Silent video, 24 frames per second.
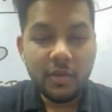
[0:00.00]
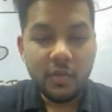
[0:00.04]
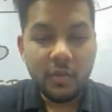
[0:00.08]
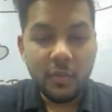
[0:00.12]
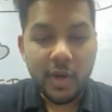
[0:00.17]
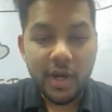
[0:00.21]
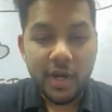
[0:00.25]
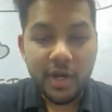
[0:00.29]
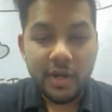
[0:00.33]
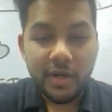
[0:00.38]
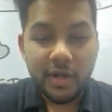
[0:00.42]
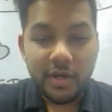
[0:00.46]

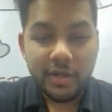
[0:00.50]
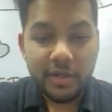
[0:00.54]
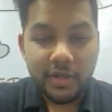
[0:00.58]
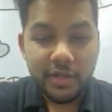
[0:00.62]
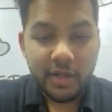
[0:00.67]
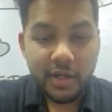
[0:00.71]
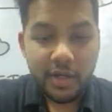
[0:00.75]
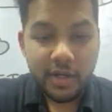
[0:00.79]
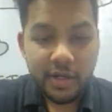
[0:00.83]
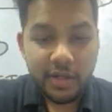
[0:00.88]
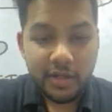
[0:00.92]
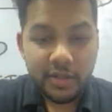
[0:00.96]
Why
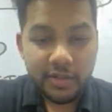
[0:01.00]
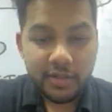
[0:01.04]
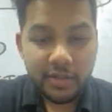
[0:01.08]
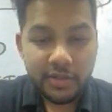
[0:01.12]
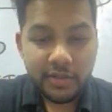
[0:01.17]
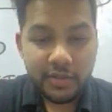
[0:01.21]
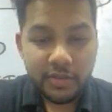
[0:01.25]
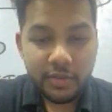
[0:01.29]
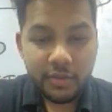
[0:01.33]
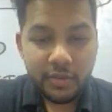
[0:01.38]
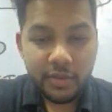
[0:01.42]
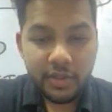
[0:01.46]
are the
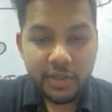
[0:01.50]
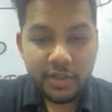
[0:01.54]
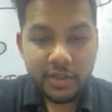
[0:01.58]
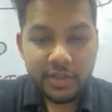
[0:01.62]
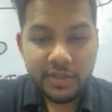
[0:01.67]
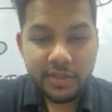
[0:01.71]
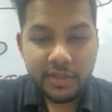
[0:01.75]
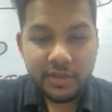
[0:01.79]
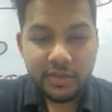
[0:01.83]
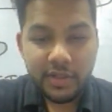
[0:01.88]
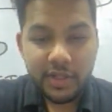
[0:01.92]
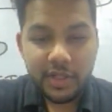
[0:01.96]

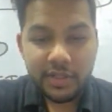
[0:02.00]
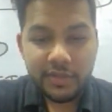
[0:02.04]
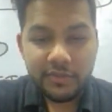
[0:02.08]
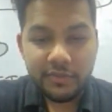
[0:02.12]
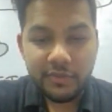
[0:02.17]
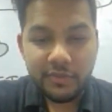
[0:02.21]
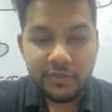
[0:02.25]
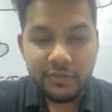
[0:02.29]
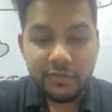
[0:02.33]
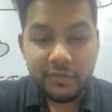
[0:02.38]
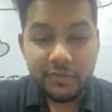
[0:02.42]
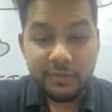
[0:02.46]
tokens
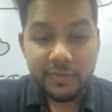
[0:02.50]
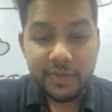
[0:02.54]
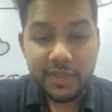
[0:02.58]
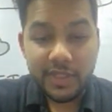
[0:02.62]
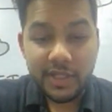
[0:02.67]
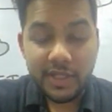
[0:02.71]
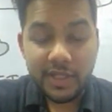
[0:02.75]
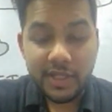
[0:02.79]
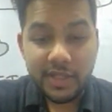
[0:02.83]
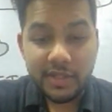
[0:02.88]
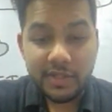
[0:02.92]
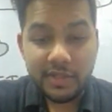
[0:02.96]
transferred from
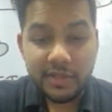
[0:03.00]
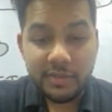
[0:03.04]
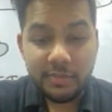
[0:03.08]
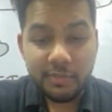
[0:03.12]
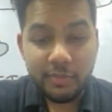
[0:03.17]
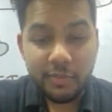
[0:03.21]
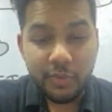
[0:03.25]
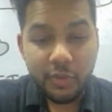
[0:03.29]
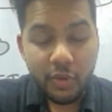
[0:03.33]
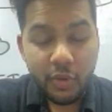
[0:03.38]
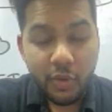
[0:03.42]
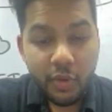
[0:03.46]
Zella
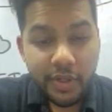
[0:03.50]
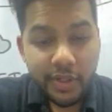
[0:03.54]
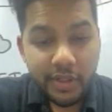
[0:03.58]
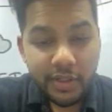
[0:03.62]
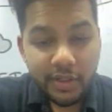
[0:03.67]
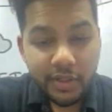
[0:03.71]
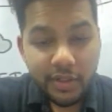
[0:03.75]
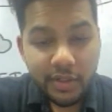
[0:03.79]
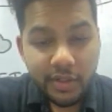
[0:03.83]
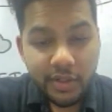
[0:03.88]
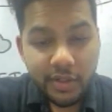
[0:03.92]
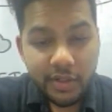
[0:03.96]

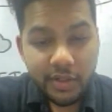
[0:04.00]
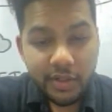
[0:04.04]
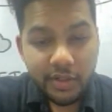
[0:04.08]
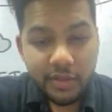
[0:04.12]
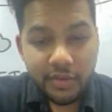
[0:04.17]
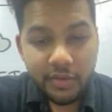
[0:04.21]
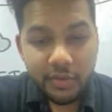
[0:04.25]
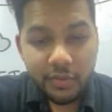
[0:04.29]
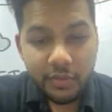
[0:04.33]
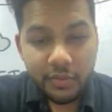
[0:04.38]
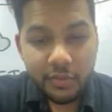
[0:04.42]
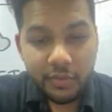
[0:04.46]
deployer
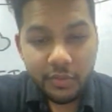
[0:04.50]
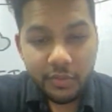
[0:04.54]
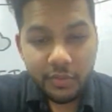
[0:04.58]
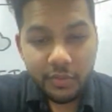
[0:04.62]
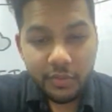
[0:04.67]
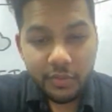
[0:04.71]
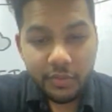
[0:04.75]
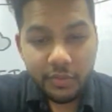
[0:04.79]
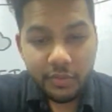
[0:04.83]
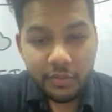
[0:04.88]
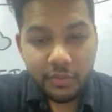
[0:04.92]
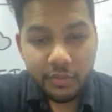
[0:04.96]

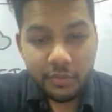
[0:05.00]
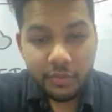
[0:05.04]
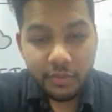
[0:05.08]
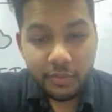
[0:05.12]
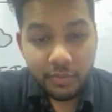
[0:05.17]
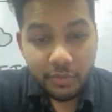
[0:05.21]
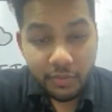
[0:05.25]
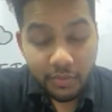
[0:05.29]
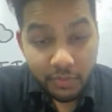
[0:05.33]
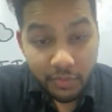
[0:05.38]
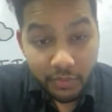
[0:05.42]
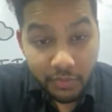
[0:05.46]

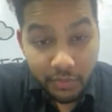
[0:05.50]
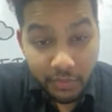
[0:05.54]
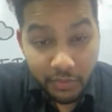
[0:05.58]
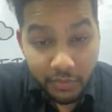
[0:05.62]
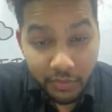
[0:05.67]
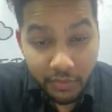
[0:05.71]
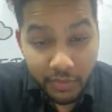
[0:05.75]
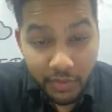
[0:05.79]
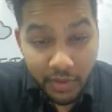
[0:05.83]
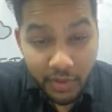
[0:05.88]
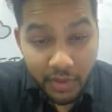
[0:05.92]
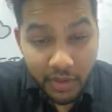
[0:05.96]
to?
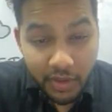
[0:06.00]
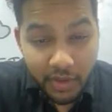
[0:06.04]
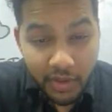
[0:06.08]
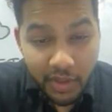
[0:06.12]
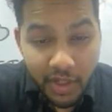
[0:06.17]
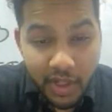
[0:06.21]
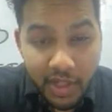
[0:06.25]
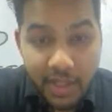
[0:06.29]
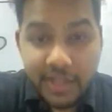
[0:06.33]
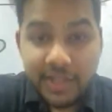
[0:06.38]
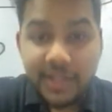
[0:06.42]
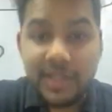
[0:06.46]

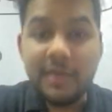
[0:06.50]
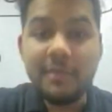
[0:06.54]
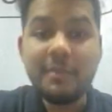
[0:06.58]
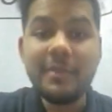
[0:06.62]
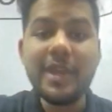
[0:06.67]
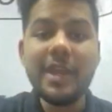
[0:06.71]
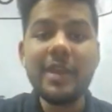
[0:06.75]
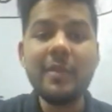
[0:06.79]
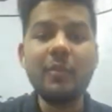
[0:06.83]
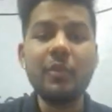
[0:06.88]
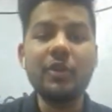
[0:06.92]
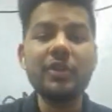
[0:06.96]
See,
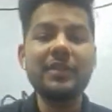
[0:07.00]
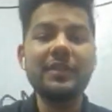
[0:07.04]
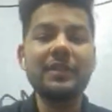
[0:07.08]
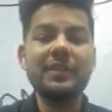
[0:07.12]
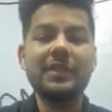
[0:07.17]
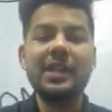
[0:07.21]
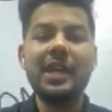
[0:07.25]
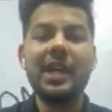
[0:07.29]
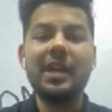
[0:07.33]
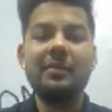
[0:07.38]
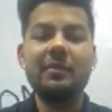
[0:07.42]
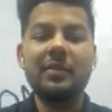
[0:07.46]
most of
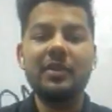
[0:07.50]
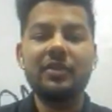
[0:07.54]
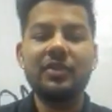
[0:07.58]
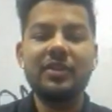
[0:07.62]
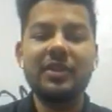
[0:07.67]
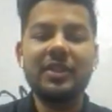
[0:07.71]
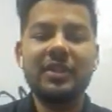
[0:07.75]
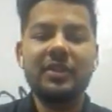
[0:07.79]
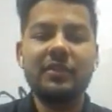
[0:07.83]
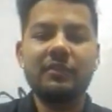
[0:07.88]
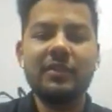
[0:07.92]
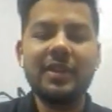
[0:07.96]
the time is
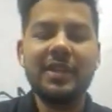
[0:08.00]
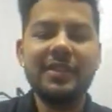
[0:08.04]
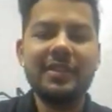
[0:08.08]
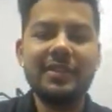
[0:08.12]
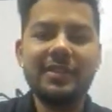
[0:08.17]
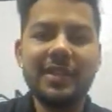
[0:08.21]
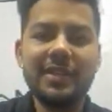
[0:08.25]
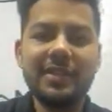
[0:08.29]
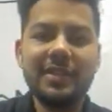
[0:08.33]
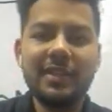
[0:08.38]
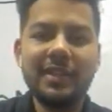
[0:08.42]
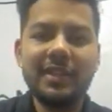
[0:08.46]
just stress
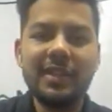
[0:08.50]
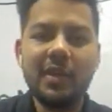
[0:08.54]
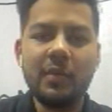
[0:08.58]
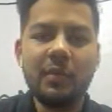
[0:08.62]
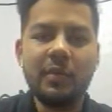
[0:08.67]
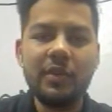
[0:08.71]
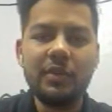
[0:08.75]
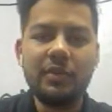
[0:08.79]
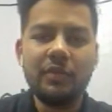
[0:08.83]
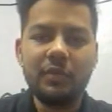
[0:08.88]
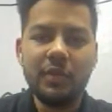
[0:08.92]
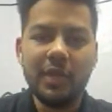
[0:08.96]
testing that
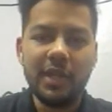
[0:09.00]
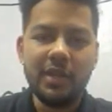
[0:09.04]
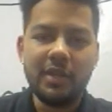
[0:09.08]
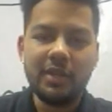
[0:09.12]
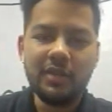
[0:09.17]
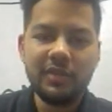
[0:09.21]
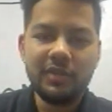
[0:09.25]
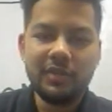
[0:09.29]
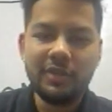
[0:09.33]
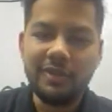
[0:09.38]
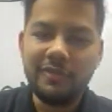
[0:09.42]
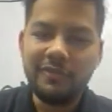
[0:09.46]
we're doing.
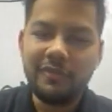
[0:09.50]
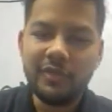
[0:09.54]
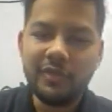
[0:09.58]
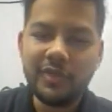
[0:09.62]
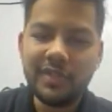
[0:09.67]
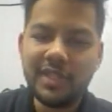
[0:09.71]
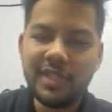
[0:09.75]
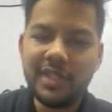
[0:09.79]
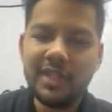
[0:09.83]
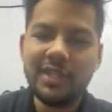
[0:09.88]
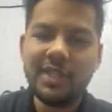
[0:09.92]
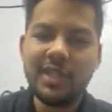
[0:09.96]
So if you
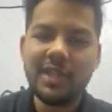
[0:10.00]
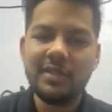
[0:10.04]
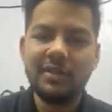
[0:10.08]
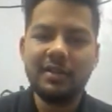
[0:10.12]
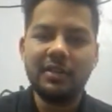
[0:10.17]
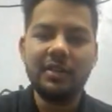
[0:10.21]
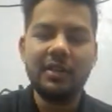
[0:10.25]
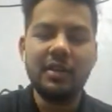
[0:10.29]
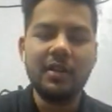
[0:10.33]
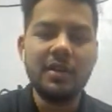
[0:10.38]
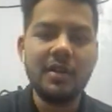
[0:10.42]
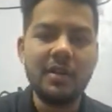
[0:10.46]
see that,
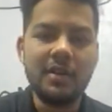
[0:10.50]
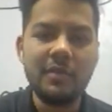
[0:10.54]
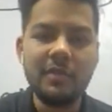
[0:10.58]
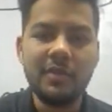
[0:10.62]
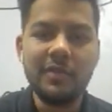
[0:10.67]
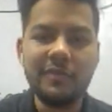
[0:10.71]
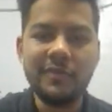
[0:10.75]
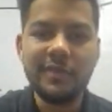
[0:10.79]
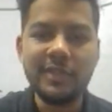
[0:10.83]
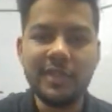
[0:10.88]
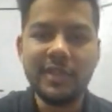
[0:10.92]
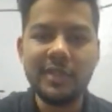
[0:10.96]

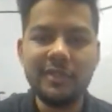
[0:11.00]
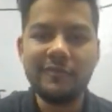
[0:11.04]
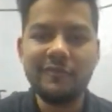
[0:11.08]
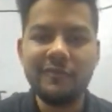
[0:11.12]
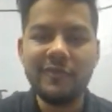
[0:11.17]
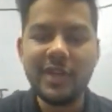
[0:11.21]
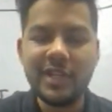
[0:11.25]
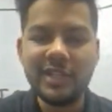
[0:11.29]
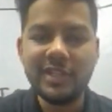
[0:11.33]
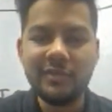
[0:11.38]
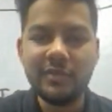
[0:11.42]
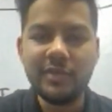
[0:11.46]
if you see the
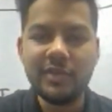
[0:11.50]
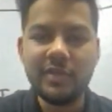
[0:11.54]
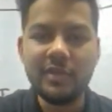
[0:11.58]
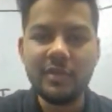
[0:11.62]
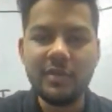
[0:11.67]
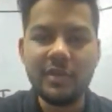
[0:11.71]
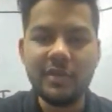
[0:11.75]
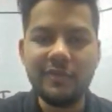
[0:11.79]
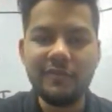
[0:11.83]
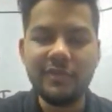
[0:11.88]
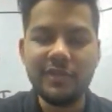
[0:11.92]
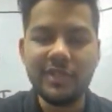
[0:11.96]
funds
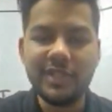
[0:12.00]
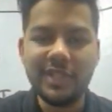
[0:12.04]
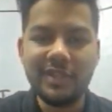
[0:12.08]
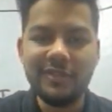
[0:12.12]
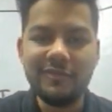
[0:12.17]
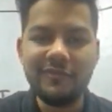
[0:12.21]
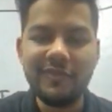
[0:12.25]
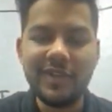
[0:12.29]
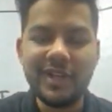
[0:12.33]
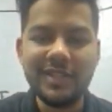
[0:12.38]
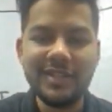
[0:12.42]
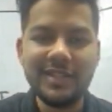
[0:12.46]

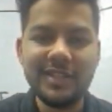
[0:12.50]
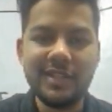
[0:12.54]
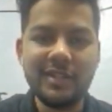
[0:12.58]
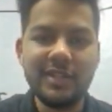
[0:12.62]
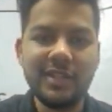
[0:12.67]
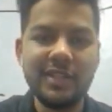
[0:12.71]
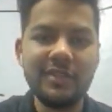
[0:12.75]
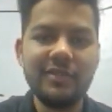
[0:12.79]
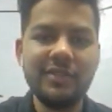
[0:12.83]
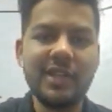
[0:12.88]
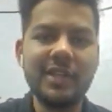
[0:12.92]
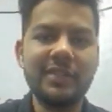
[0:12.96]
that
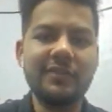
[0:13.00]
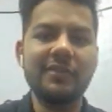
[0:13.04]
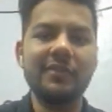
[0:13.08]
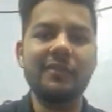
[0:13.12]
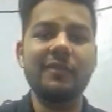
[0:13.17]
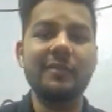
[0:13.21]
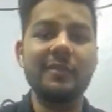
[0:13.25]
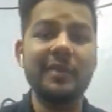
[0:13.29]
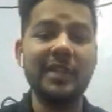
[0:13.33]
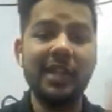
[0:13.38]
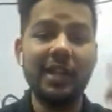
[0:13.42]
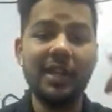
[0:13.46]
get transferred
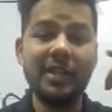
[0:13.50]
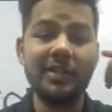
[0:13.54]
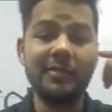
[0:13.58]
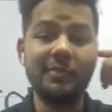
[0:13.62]
from Zella